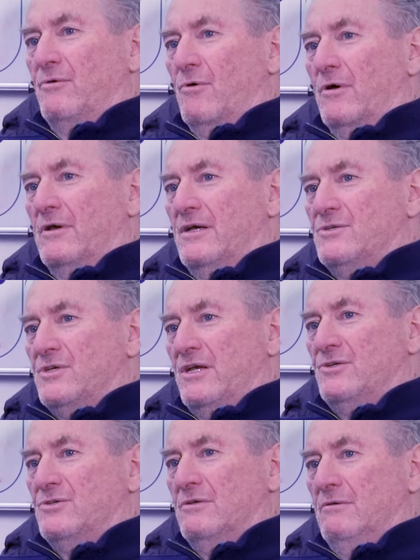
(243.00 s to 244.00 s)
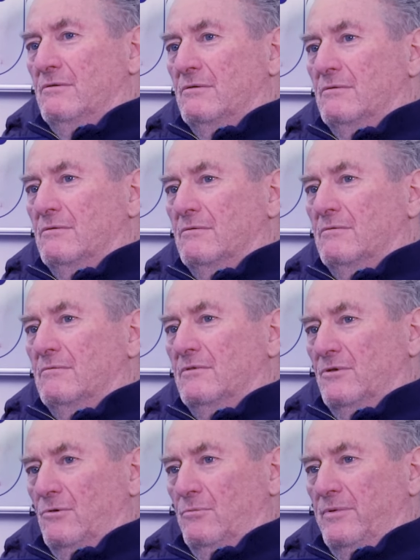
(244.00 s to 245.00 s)
the organization
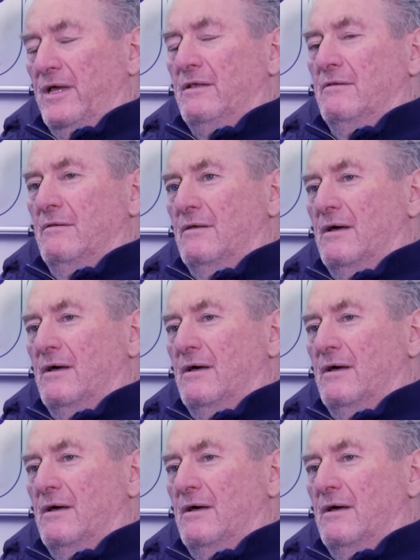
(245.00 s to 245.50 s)
a little bit,